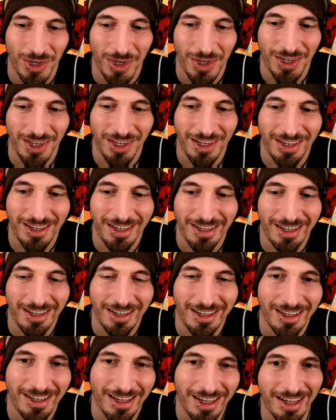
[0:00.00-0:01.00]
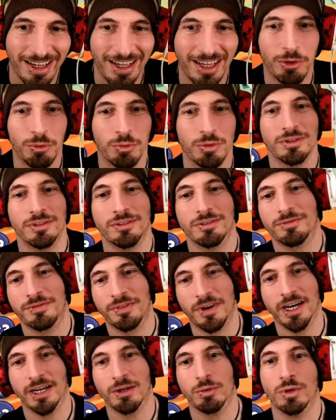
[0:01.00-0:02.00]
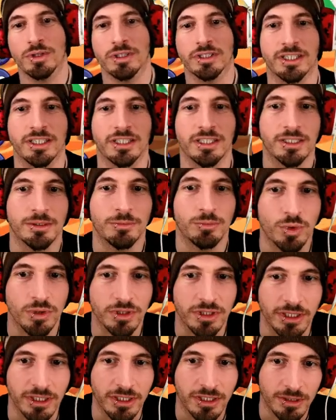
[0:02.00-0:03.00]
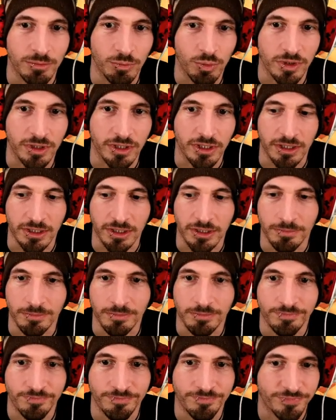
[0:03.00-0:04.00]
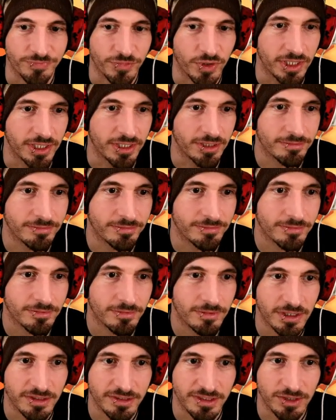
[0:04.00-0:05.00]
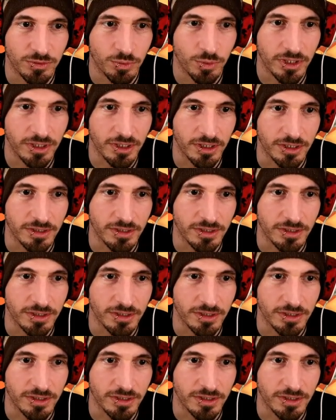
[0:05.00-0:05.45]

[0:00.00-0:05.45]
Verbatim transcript: uh, well, fine. We'll heal him. We'll heal him. We'll heal him. Right? Because that's what it